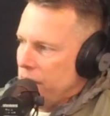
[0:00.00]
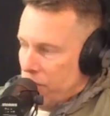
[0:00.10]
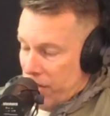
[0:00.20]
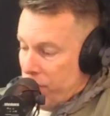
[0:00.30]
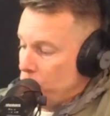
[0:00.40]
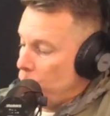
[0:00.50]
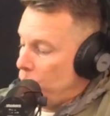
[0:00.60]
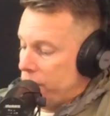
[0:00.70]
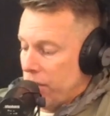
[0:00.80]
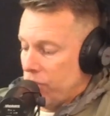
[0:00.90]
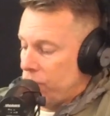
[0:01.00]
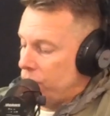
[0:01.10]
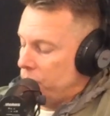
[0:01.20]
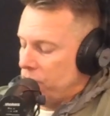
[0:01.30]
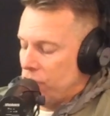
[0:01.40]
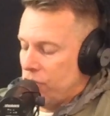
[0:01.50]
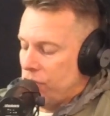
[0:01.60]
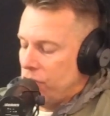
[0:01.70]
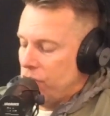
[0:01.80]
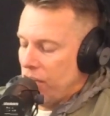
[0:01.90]
even with this
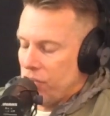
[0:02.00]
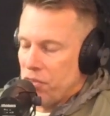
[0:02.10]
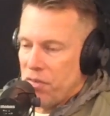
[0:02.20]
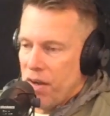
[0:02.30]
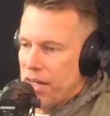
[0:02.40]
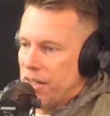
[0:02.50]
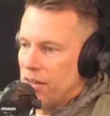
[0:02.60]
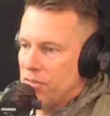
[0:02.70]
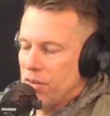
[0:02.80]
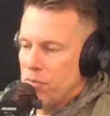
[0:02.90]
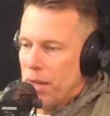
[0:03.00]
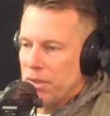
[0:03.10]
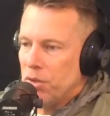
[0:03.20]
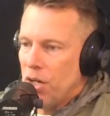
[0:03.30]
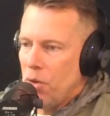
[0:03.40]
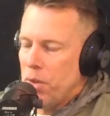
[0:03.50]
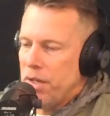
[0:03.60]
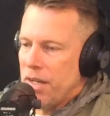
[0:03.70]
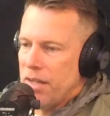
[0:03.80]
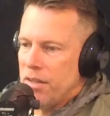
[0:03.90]
testifying of Michael
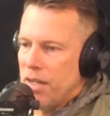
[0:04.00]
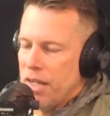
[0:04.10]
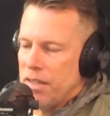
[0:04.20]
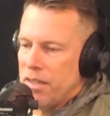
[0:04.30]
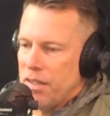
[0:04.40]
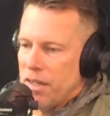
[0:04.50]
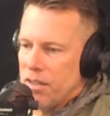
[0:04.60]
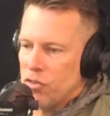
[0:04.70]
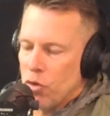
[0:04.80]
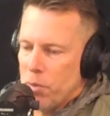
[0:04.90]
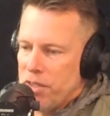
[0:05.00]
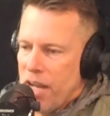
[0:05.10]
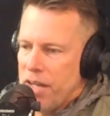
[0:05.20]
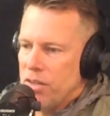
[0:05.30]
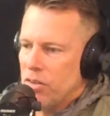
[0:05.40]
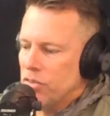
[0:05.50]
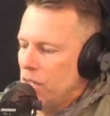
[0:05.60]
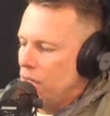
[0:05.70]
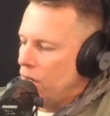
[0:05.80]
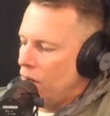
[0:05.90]
Cohen and the Stormy Daniels,
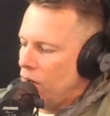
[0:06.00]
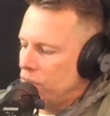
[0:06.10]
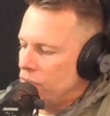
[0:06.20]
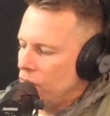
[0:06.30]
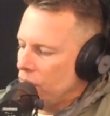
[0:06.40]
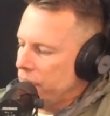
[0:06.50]
onto R.